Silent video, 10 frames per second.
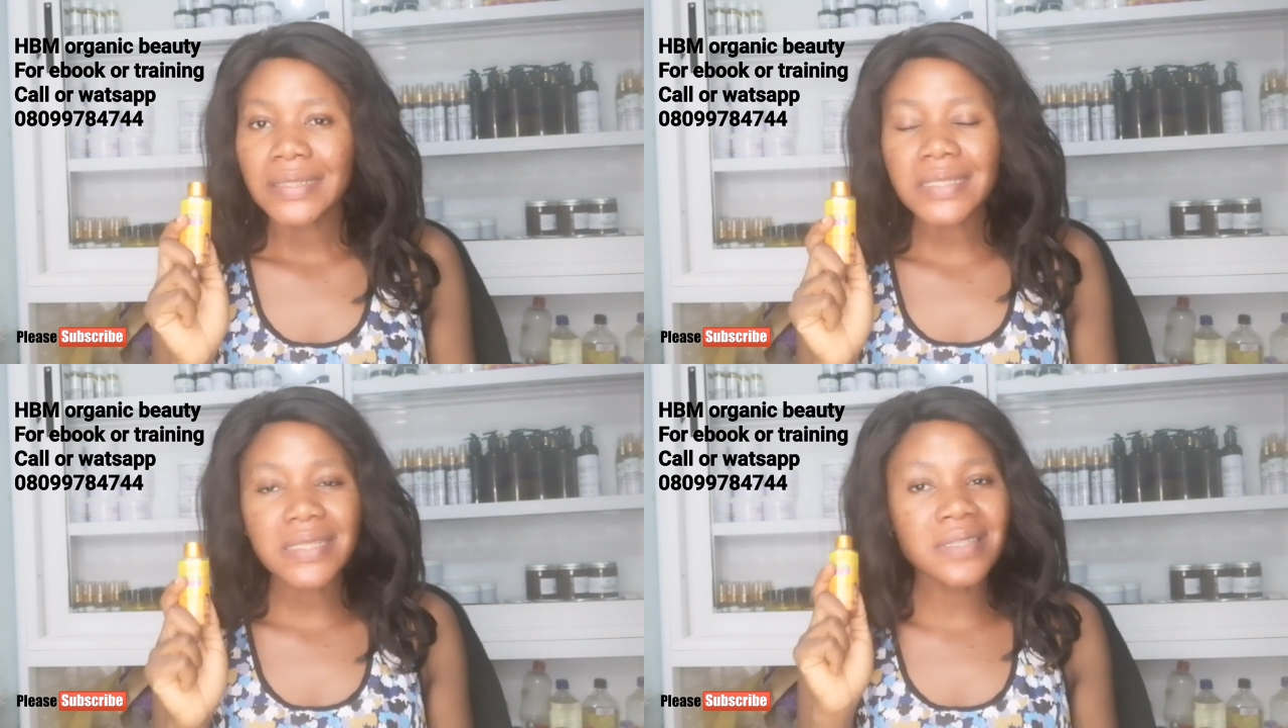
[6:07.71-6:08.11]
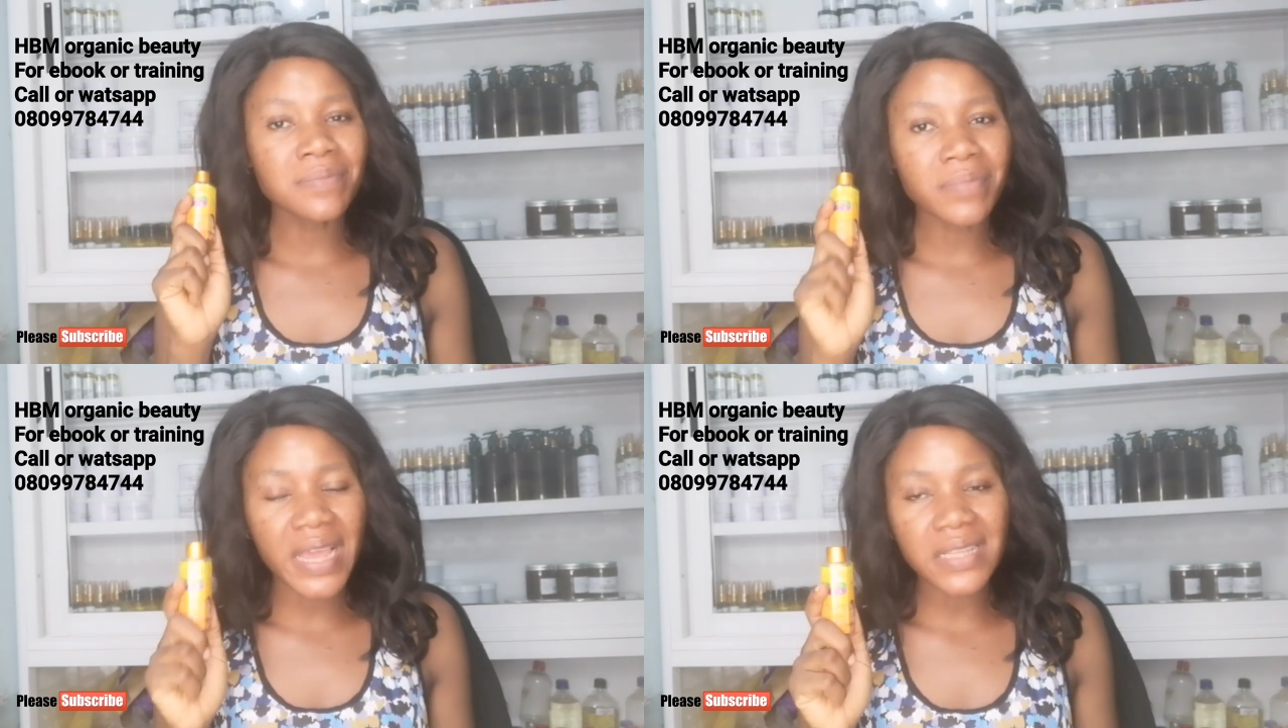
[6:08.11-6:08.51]
This
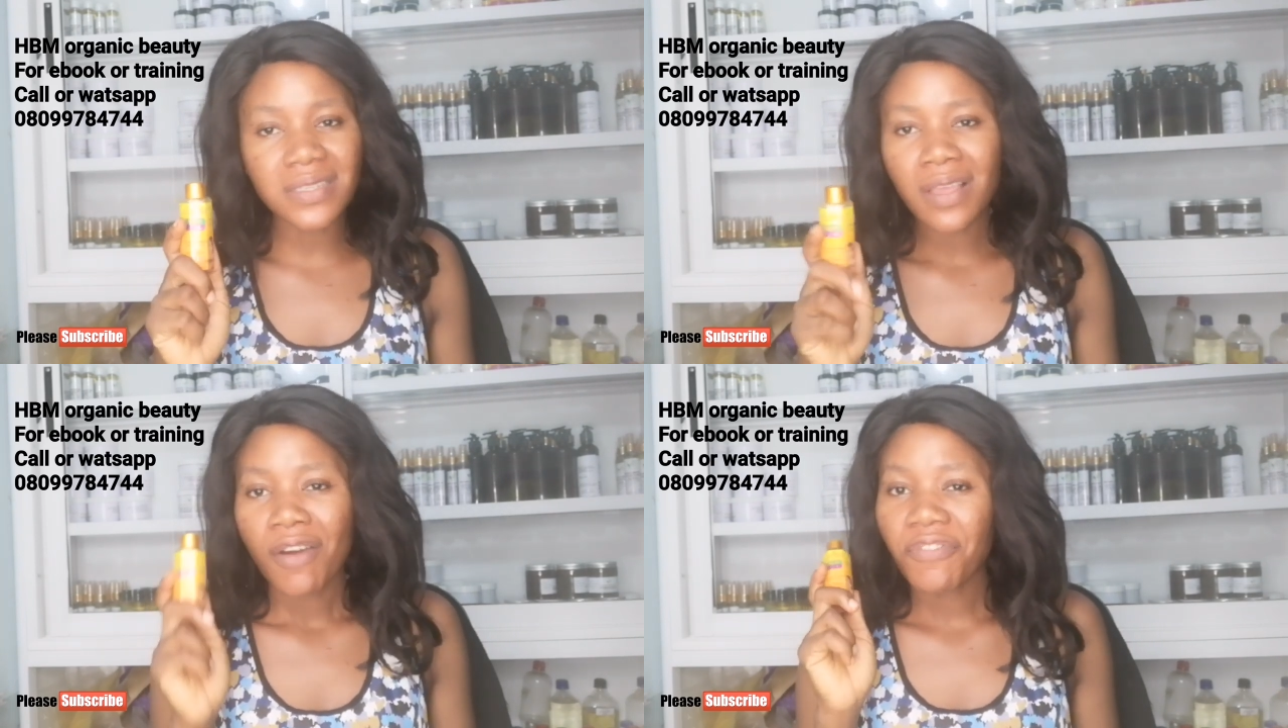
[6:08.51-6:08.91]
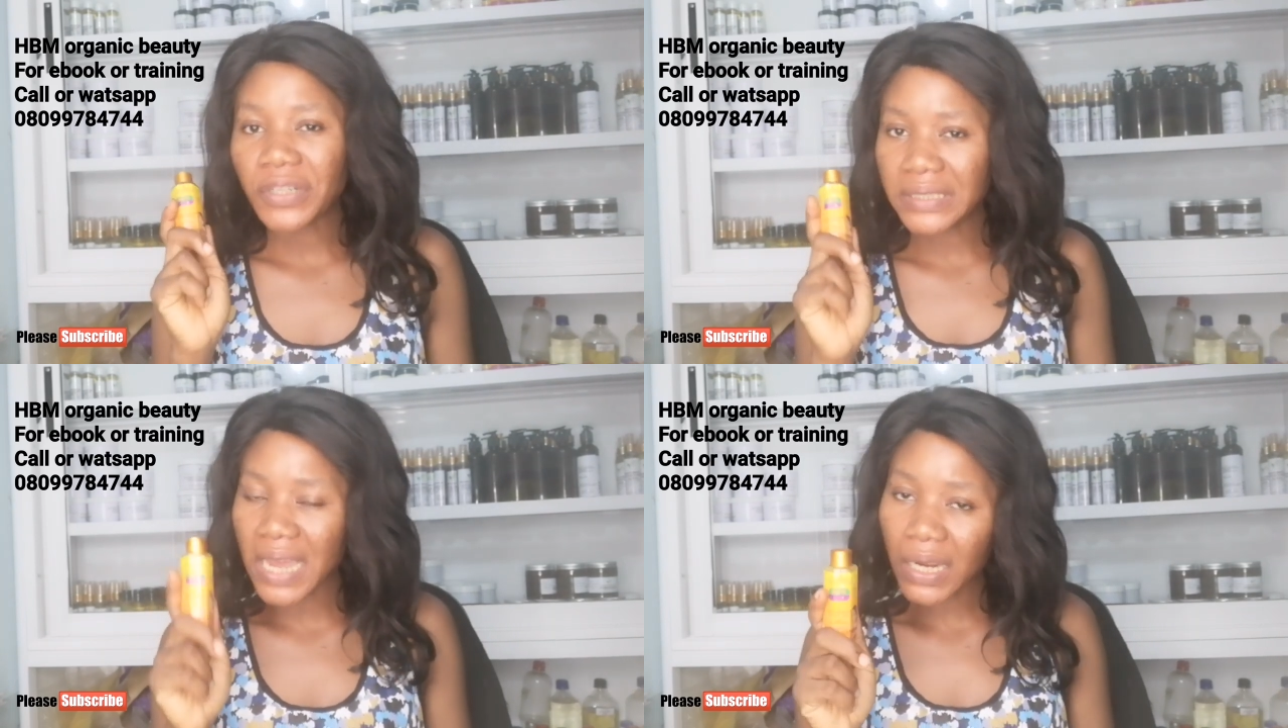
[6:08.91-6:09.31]
is meant
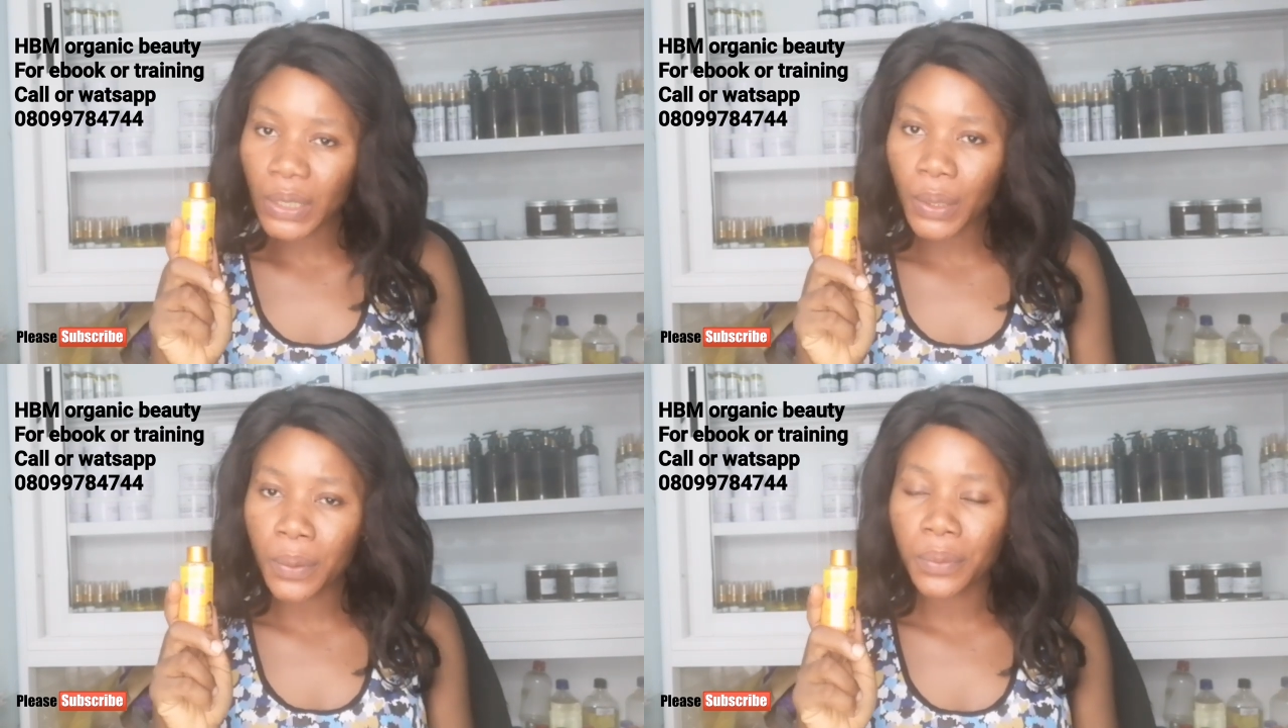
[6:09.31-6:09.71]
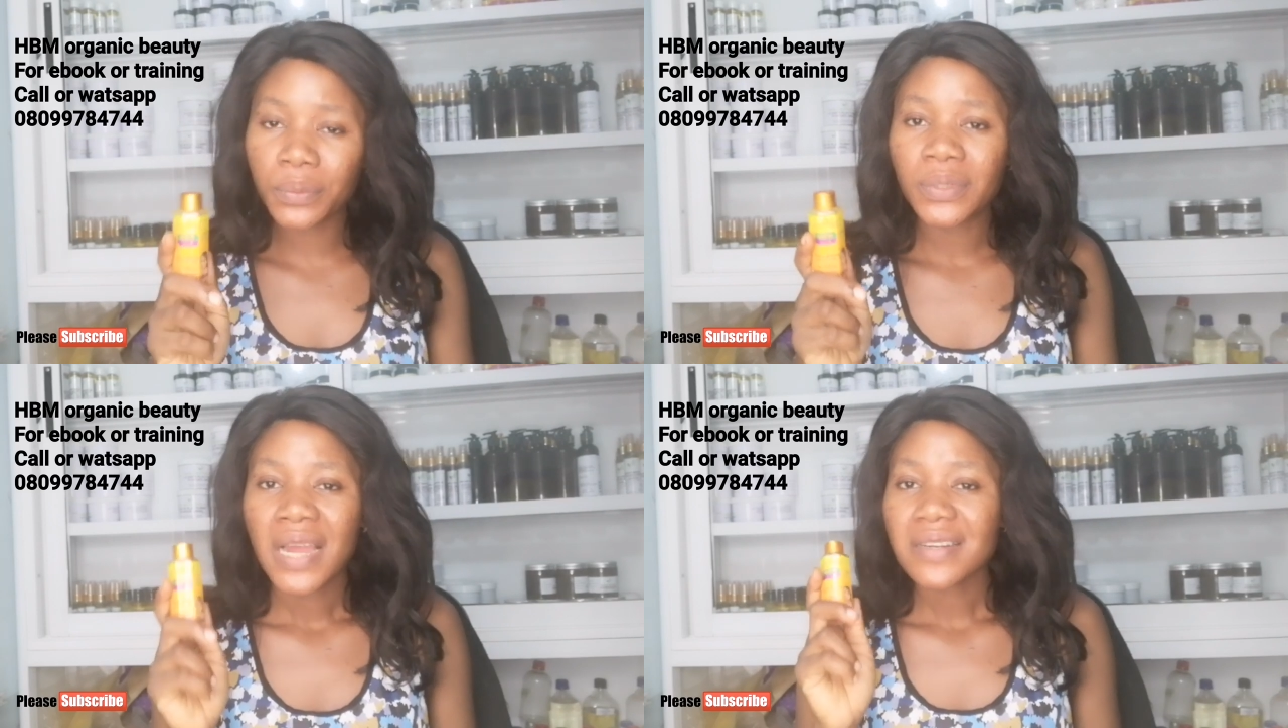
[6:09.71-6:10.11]
for dark
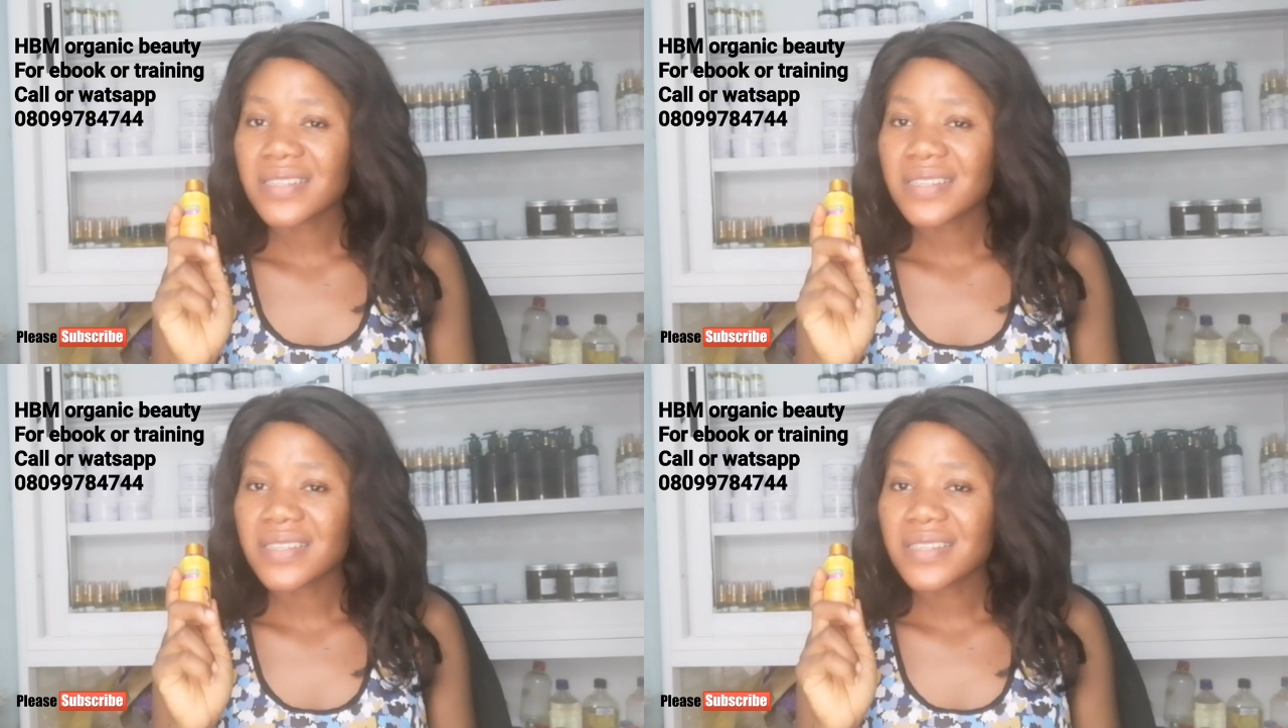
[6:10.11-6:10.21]
knuckle,